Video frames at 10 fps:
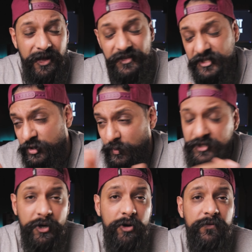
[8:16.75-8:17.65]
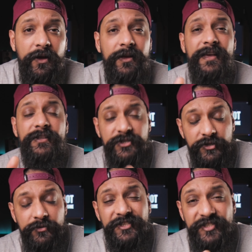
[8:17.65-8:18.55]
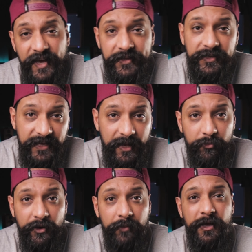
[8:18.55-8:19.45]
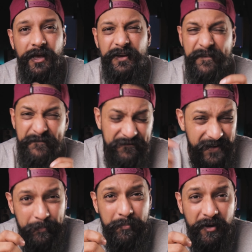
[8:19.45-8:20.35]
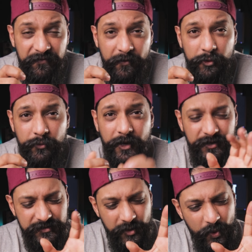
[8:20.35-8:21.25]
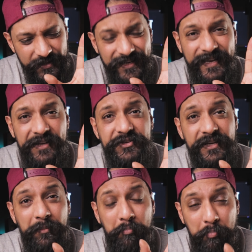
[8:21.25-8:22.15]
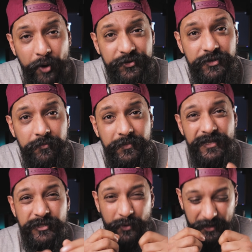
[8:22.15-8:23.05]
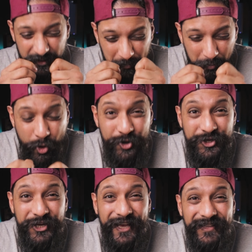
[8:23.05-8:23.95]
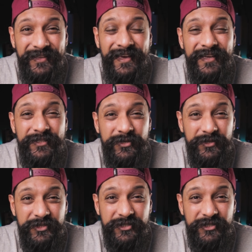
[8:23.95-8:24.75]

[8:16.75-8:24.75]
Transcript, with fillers: I'm gonna switch over to the standard camera. I'm gonna flip my phone around because I want the lens at the bottom so I can push in to the